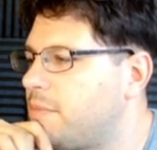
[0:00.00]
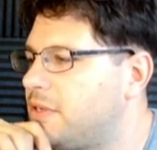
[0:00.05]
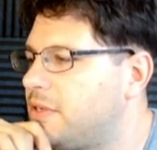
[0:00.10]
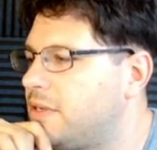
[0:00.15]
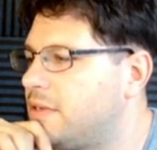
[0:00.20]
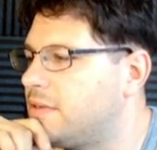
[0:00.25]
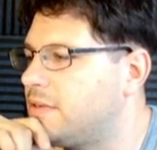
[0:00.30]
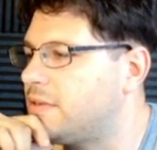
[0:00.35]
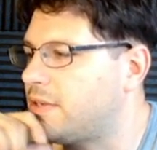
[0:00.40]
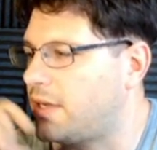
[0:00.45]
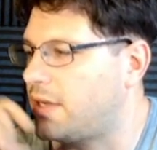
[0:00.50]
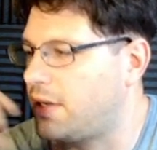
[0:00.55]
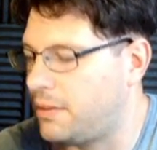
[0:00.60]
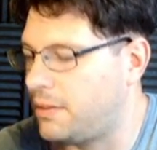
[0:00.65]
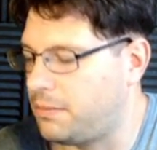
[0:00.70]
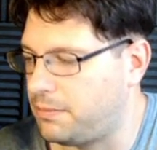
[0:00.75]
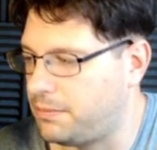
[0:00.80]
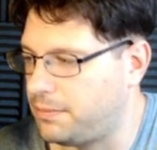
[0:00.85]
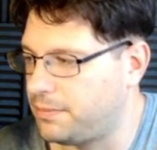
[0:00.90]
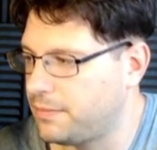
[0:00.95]
is
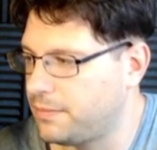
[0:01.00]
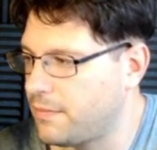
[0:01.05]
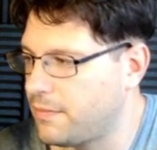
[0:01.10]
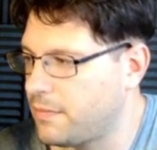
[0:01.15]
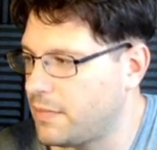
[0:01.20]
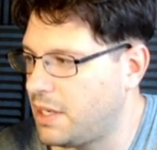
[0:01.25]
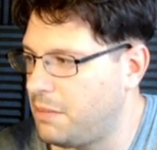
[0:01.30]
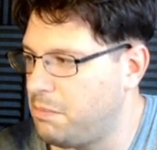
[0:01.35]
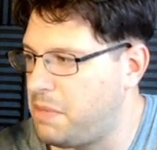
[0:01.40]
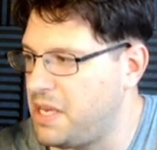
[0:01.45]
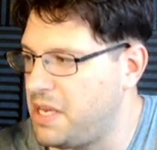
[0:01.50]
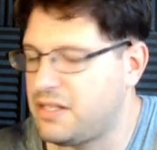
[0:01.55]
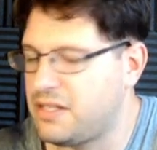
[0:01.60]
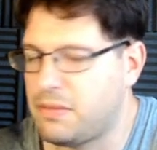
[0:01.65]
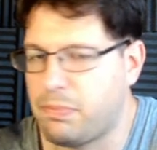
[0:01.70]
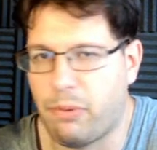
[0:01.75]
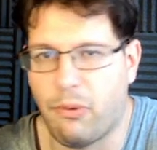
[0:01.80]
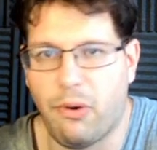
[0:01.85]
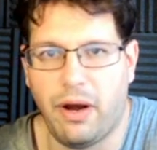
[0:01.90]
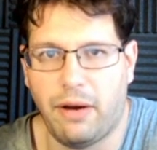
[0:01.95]

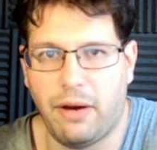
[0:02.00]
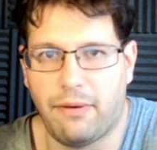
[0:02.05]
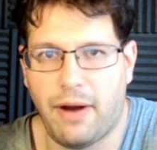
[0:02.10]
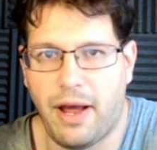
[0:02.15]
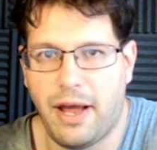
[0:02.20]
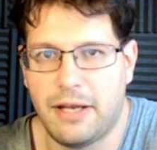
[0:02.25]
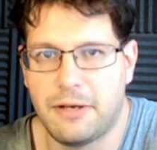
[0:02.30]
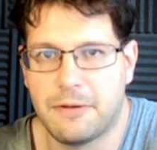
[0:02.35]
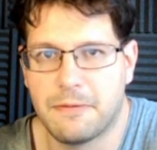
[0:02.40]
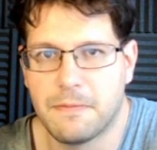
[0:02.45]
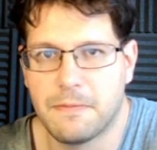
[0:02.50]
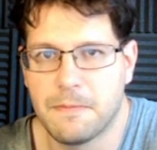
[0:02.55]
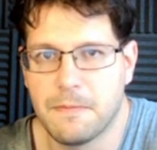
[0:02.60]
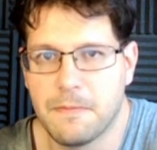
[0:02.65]
Beast Boy, right?